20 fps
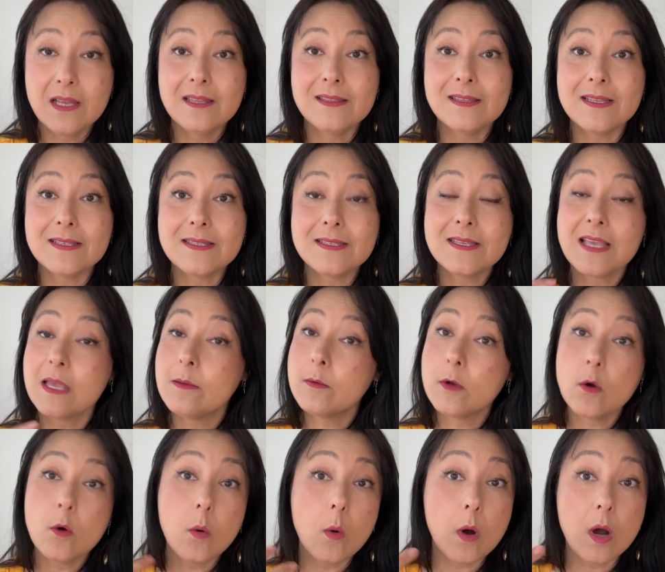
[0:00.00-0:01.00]
that same
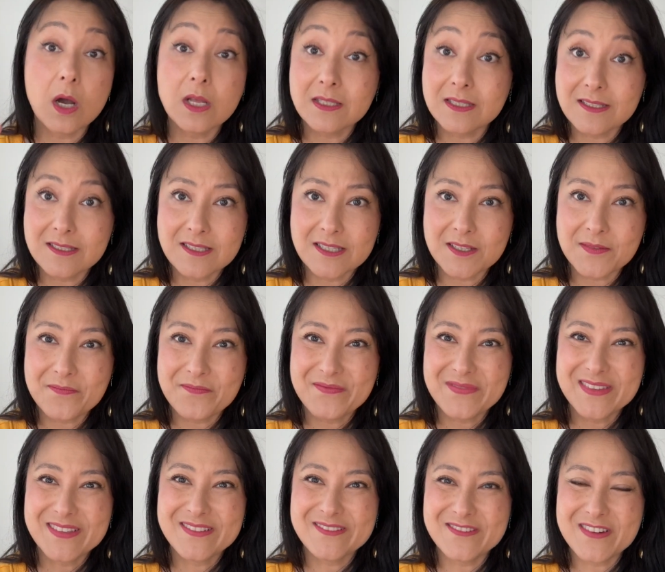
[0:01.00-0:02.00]
quality,
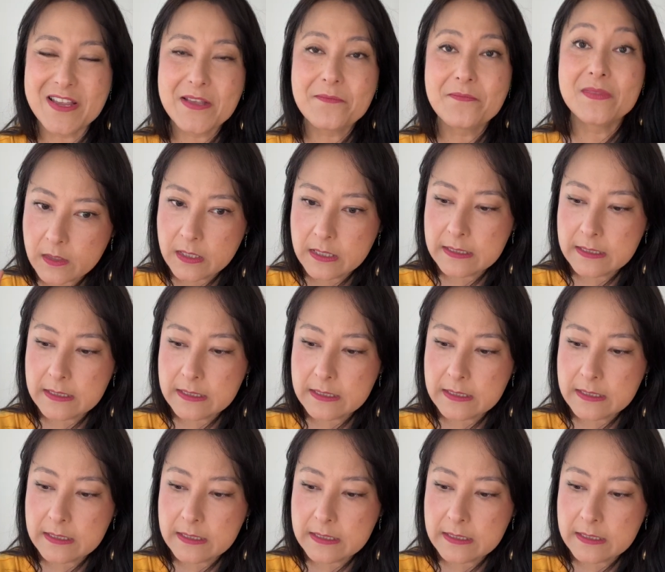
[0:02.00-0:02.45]
right?